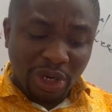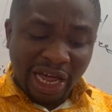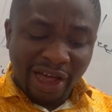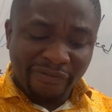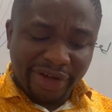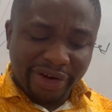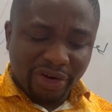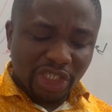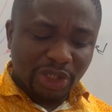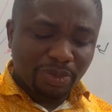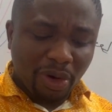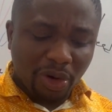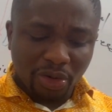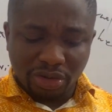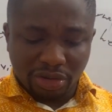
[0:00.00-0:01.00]
jugular venous
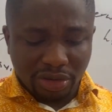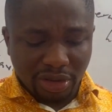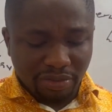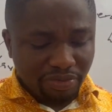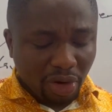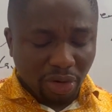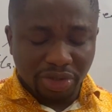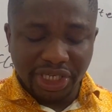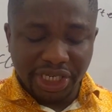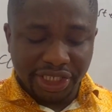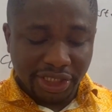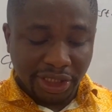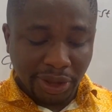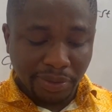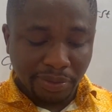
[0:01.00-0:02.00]

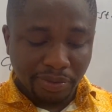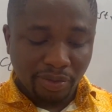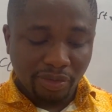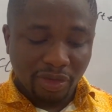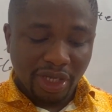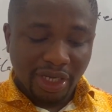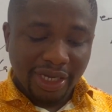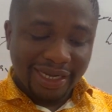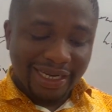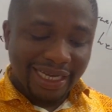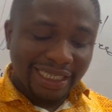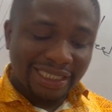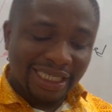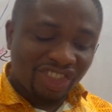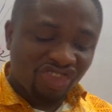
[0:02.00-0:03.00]
pulsation,
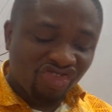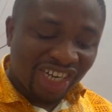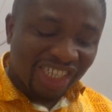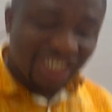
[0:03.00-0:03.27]
there's a